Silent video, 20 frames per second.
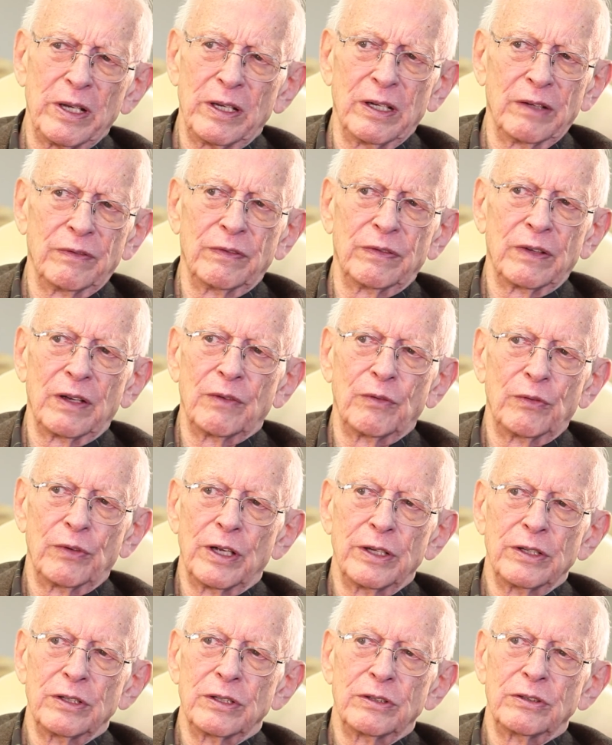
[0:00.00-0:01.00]
have
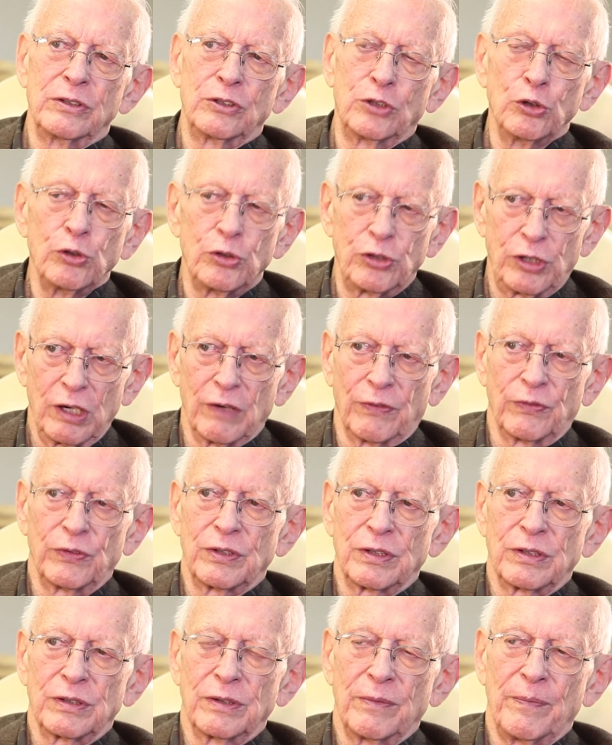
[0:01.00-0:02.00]
run two
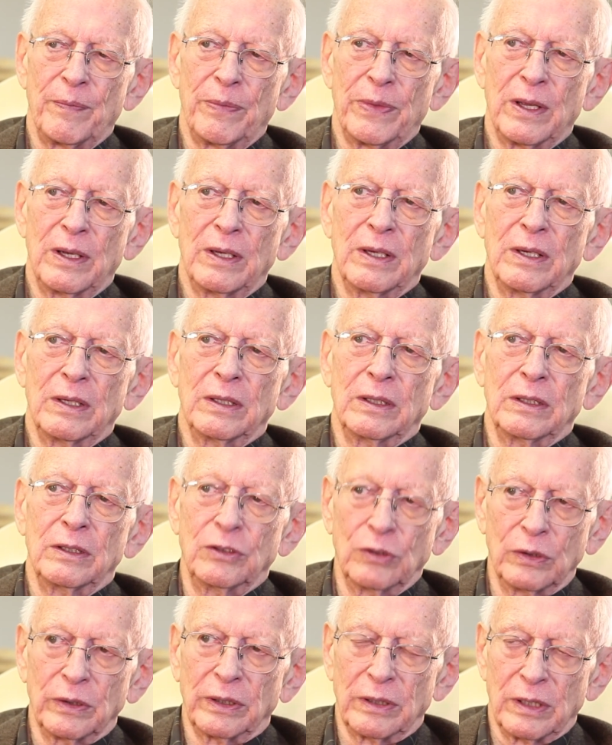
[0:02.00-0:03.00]
shifts
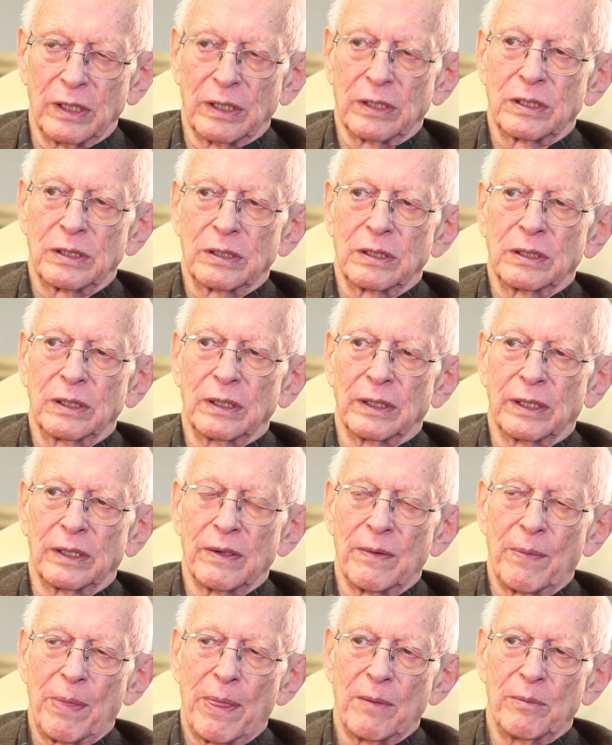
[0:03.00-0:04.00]
doing this. Uh,
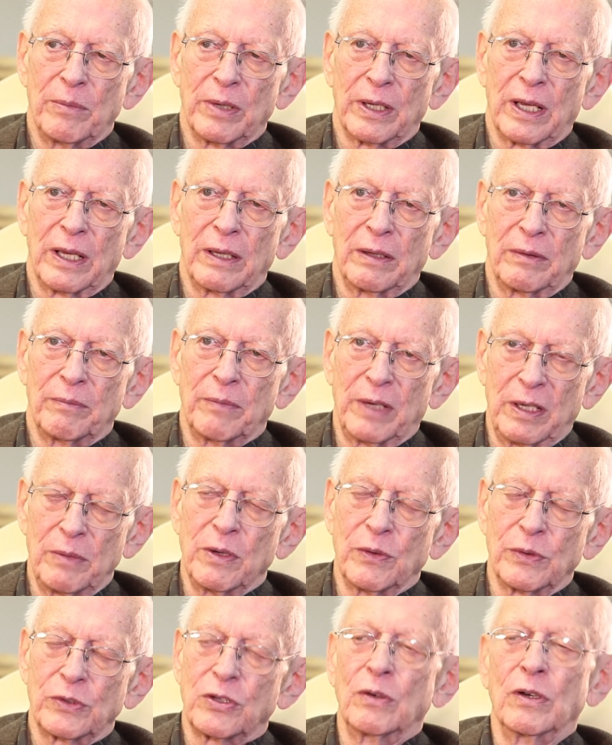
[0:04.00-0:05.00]
but I, maybe
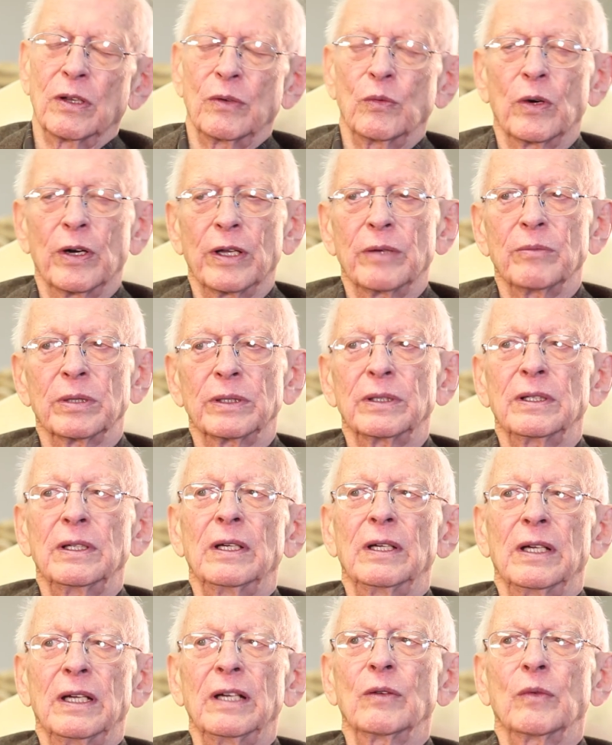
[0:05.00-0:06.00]
it was only one. But
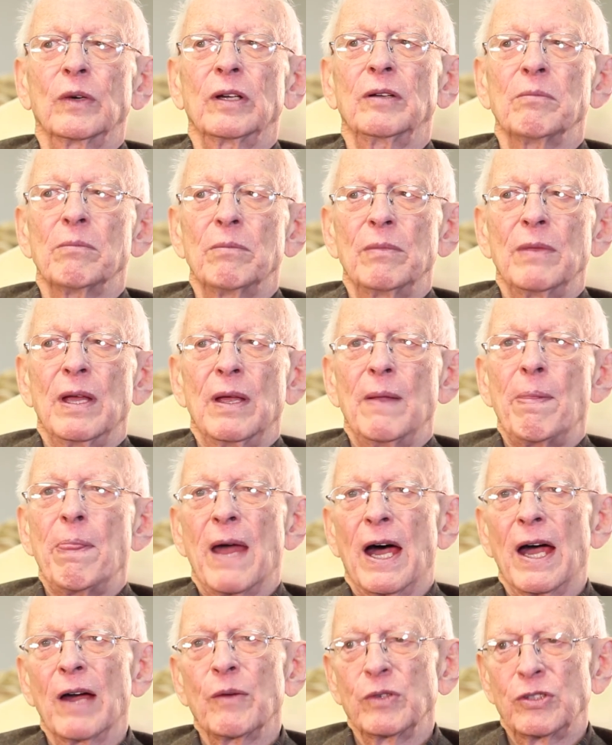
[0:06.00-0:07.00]
anyway,
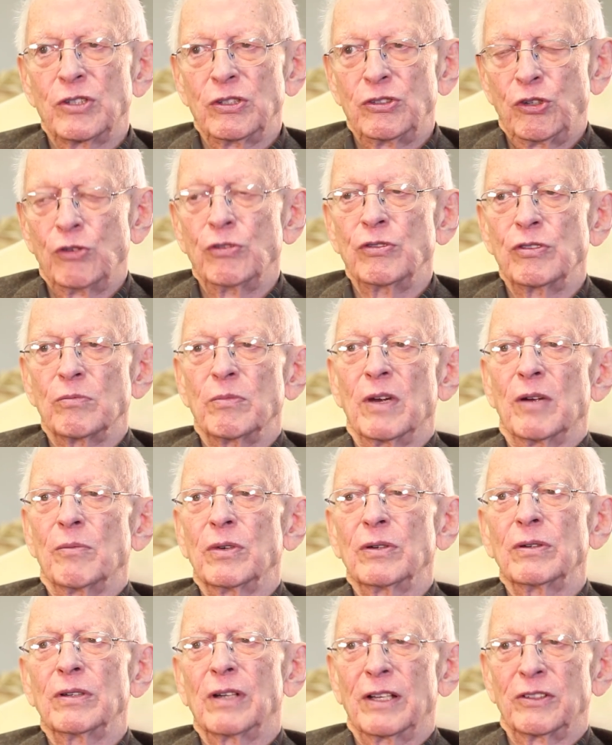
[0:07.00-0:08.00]
I was a junior
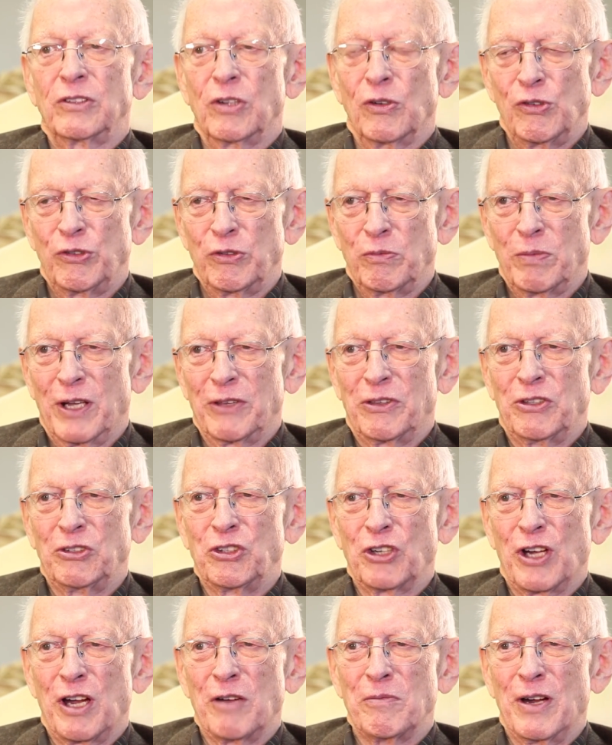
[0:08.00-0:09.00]
member, and I told you about the
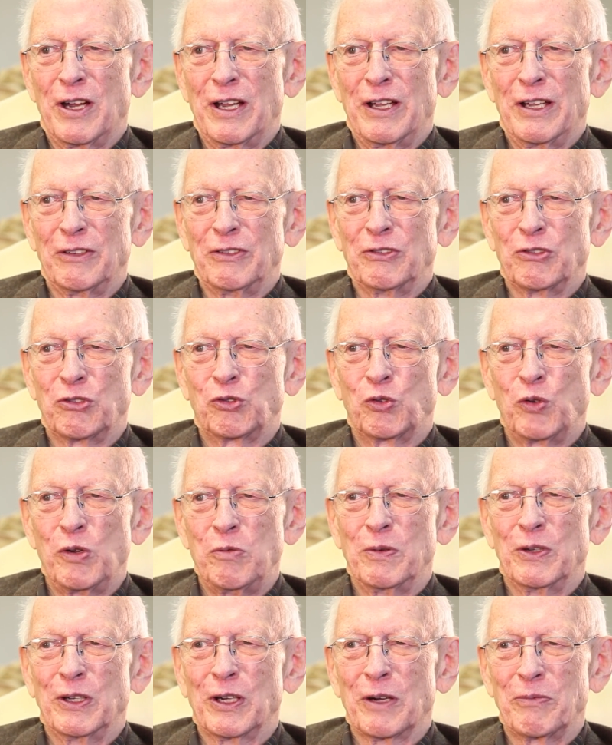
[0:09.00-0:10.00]
job I had of
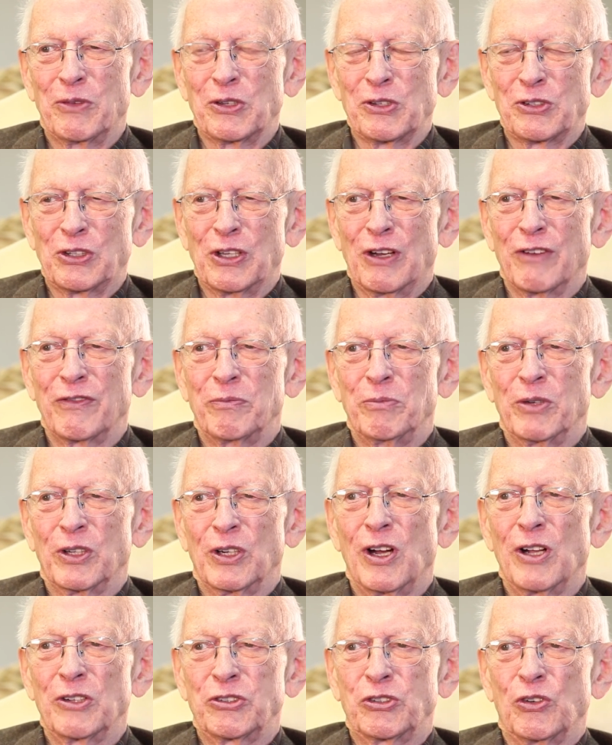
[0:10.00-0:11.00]
sweeping up the stuff, but
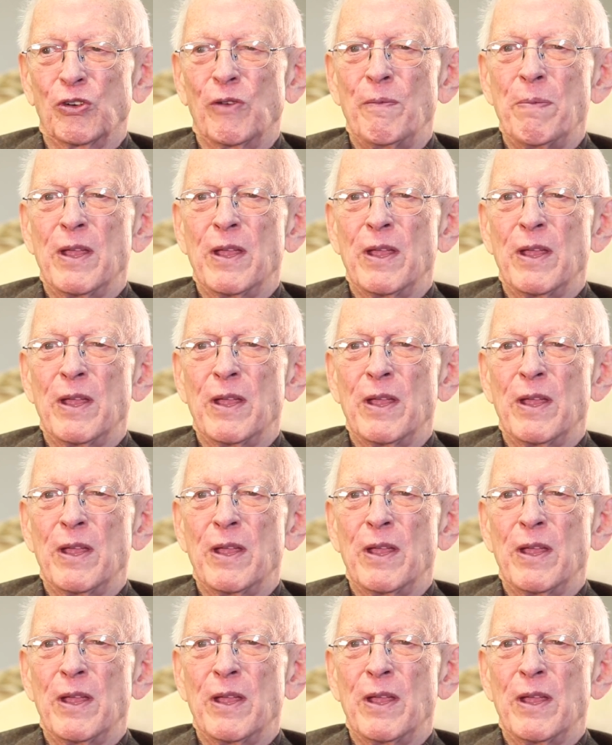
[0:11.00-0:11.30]
also